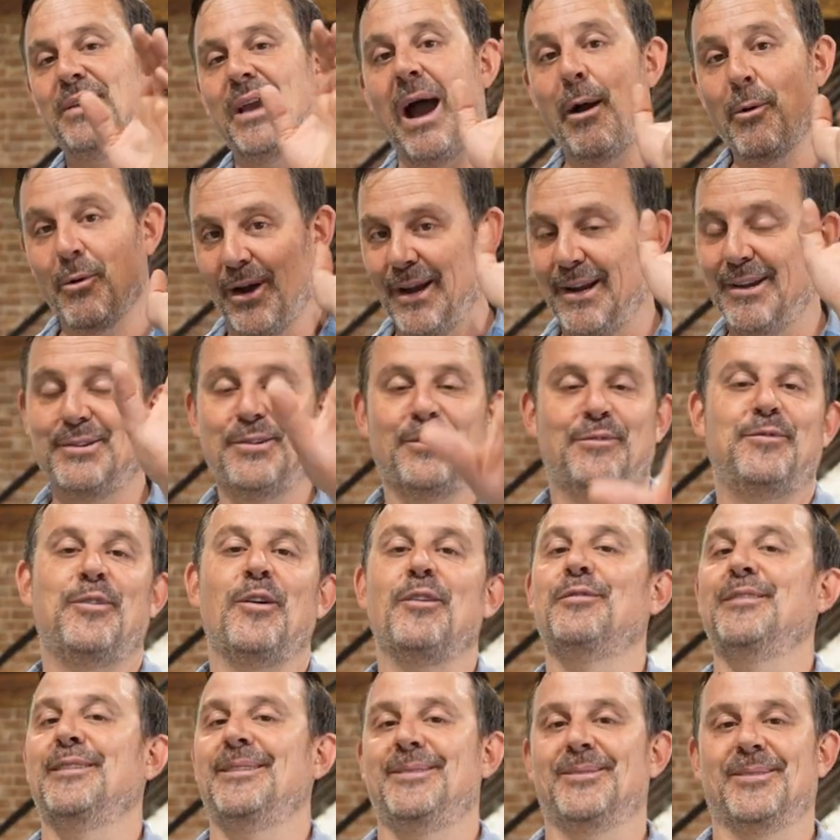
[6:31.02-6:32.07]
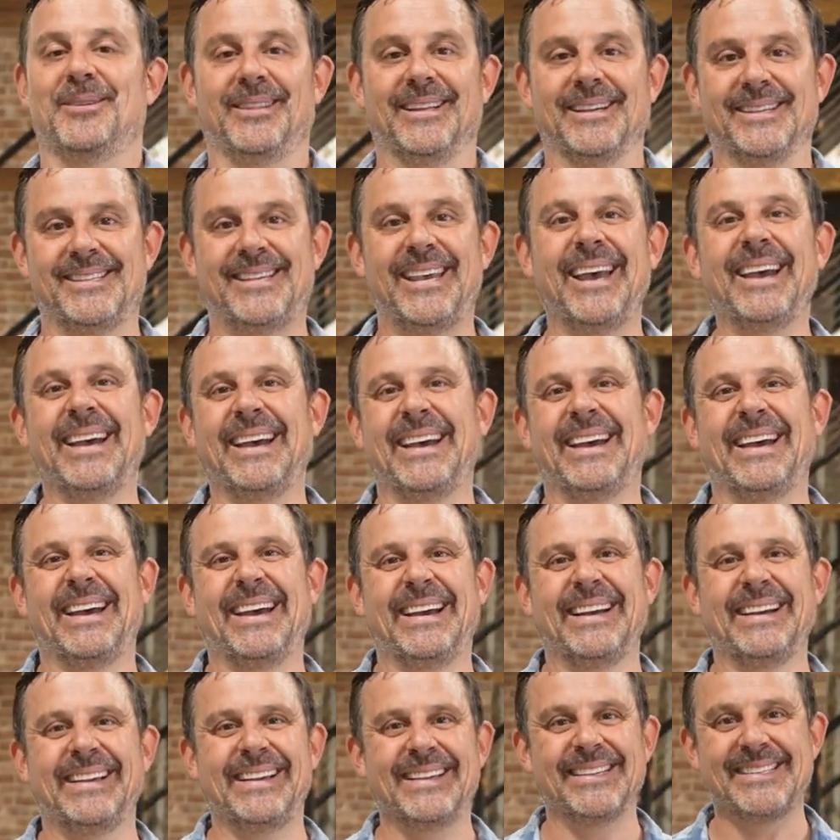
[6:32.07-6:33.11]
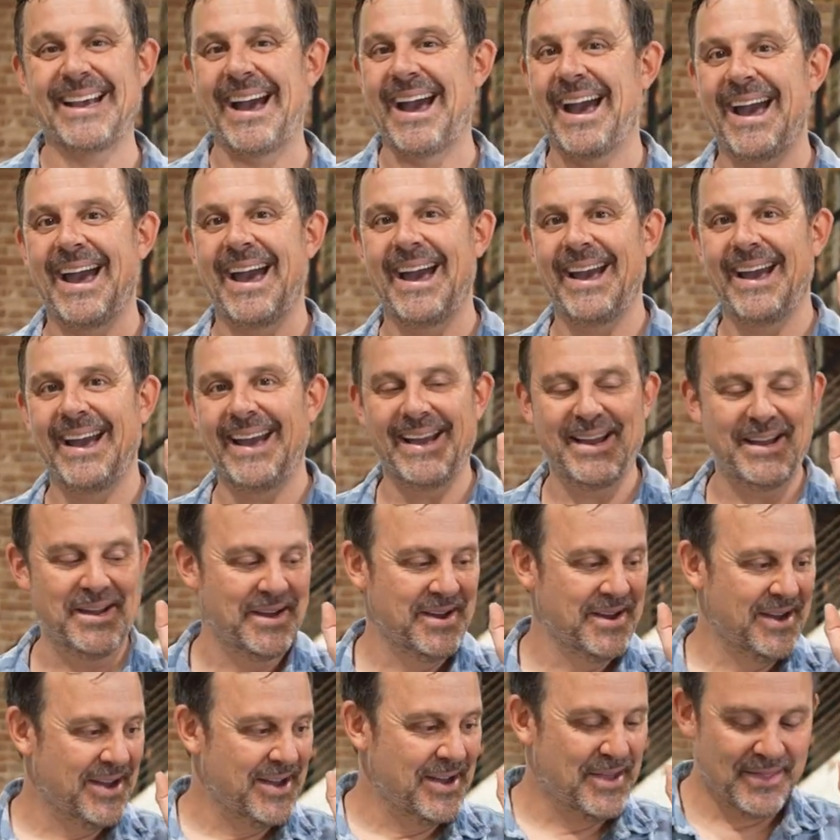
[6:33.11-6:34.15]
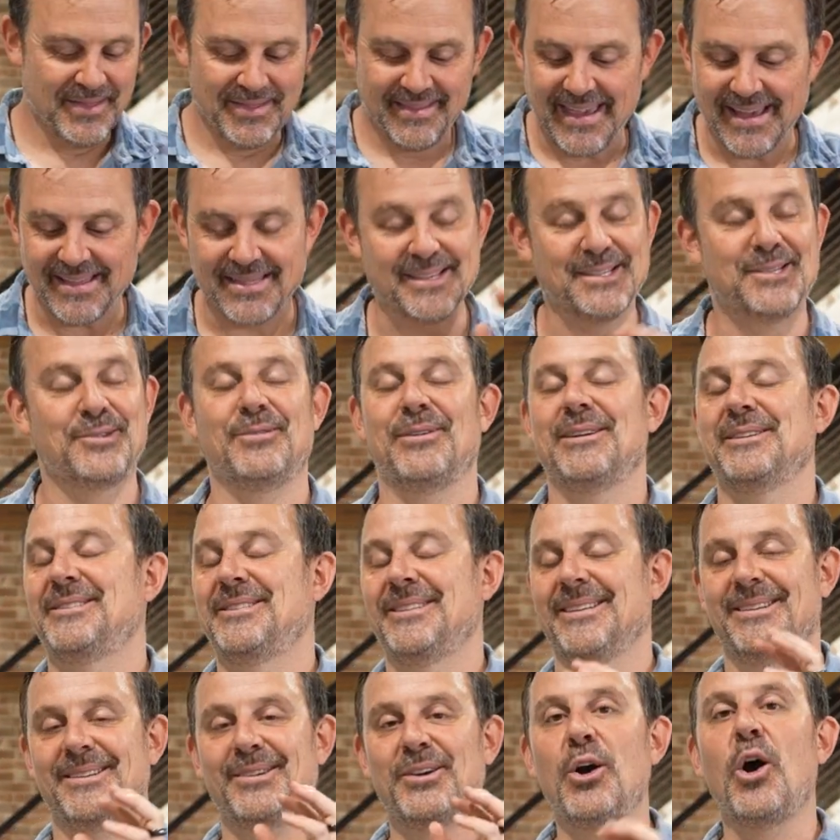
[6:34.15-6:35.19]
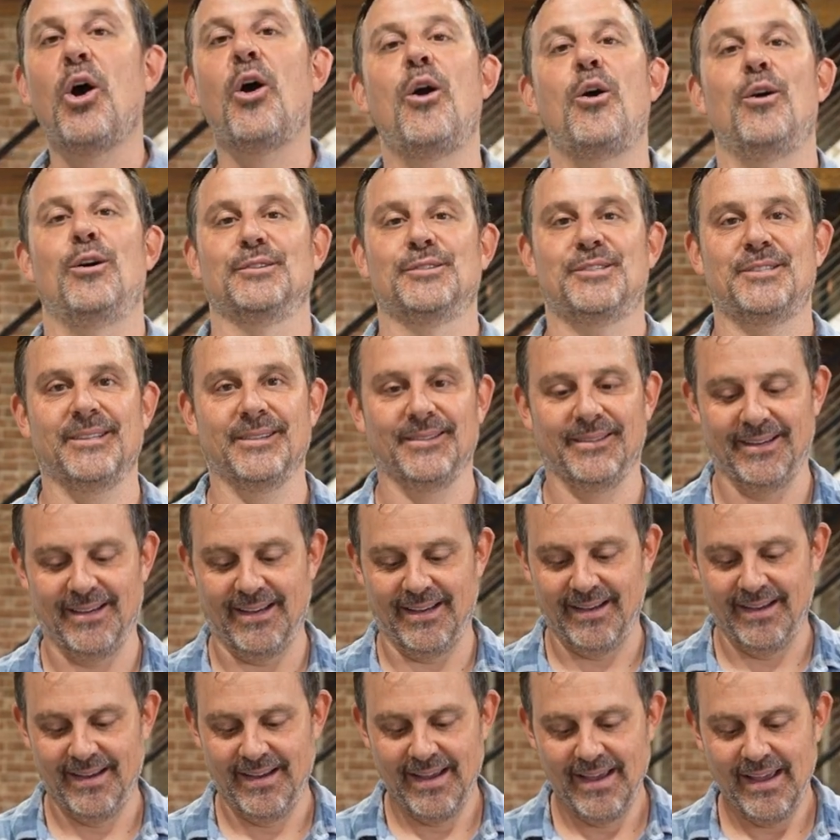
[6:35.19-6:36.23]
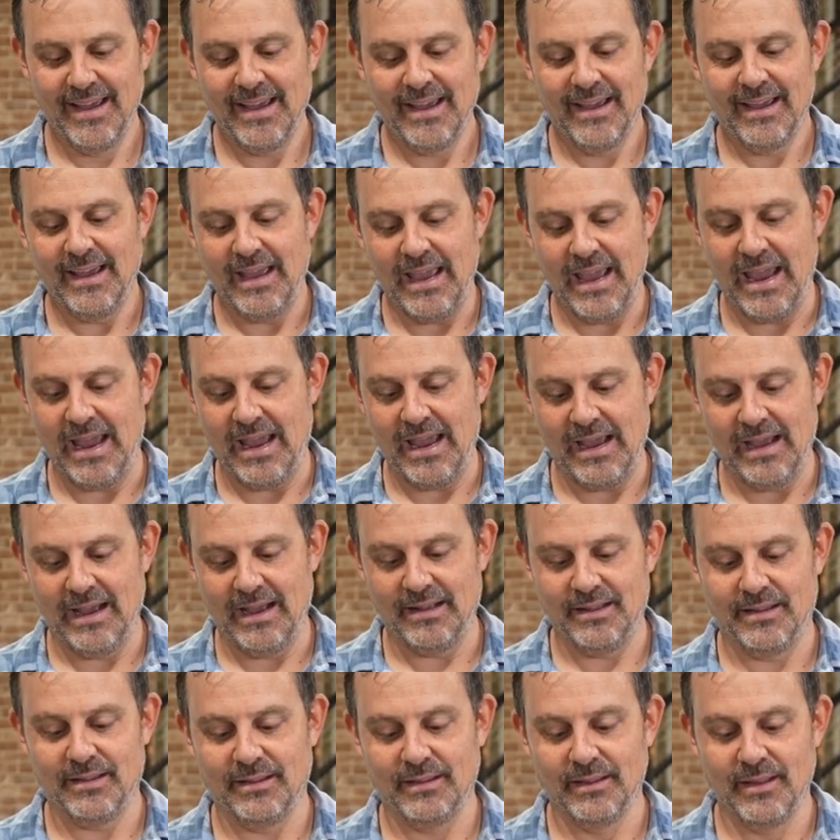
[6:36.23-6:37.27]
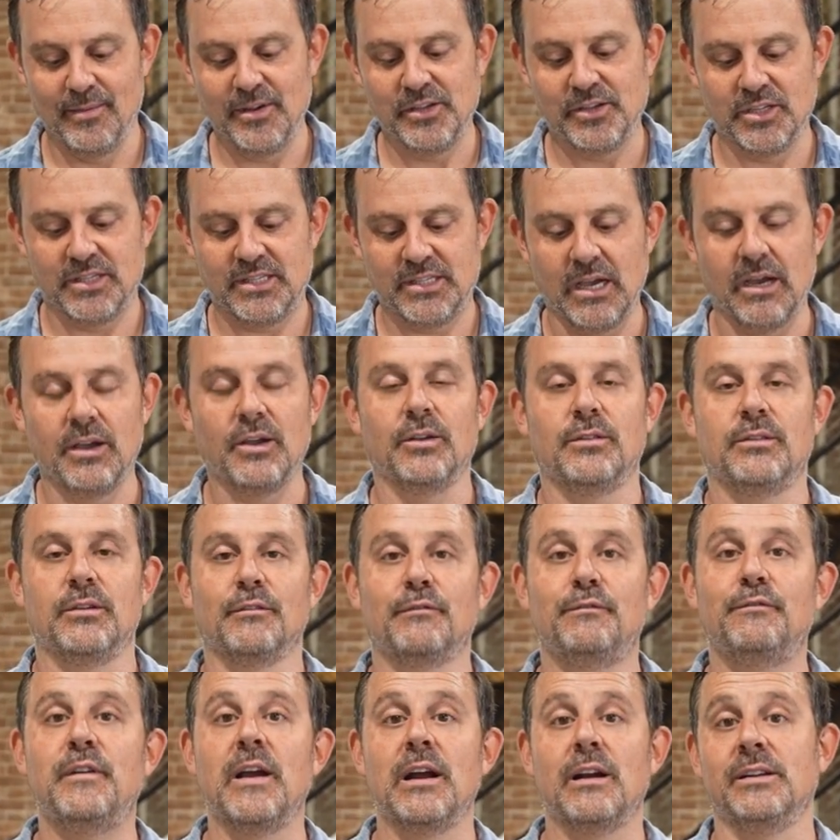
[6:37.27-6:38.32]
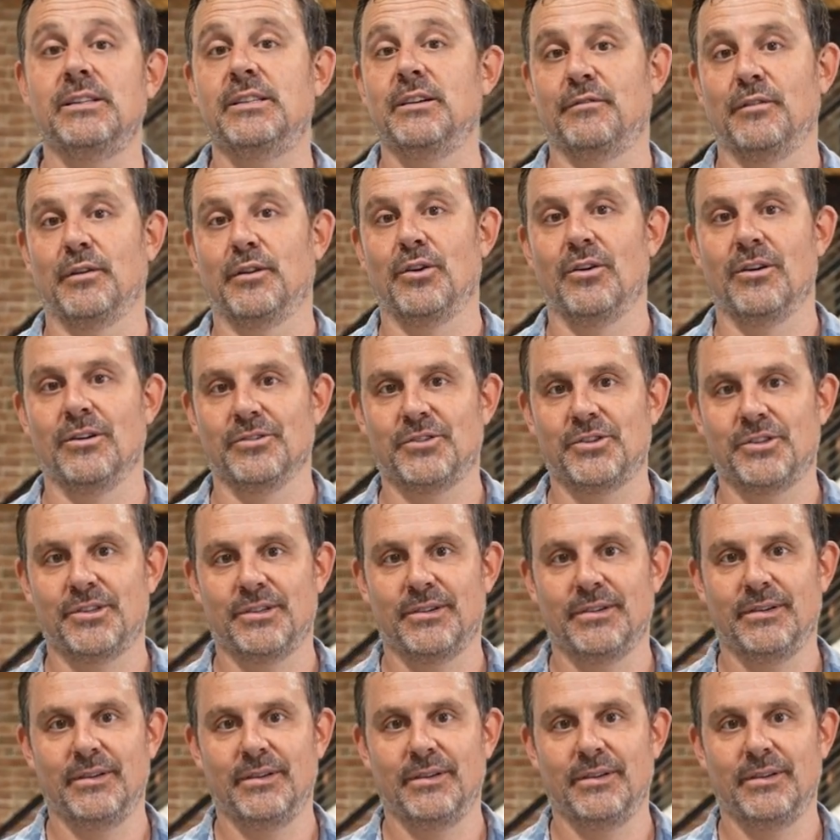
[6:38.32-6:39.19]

We're gonna do a full video on this because I get this question constantly. And let me just tell you, they're very different cars.